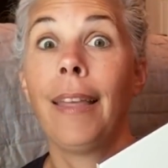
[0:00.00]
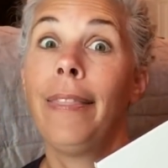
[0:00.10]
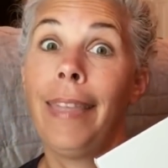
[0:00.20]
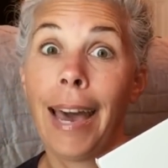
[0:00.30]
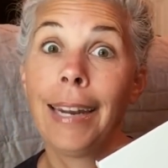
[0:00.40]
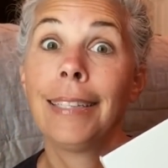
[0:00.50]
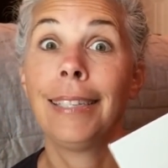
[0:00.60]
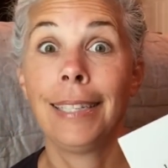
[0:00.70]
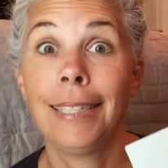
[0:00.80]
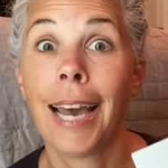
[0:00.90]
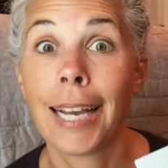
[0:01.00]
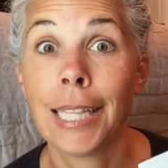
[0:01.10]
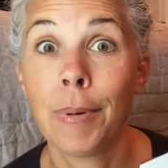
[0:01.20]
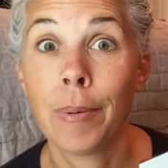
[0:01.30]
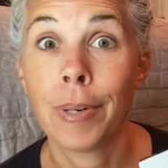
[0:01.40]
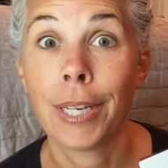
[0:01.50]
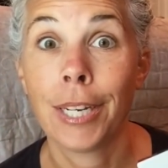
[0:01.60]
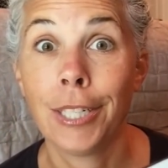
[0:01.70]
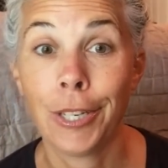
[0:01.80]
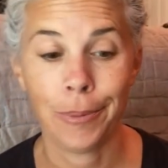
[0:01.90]
And that is exactly what we're
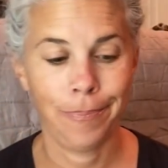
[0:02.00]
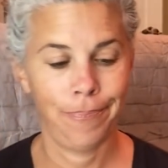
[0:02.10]
gonna do.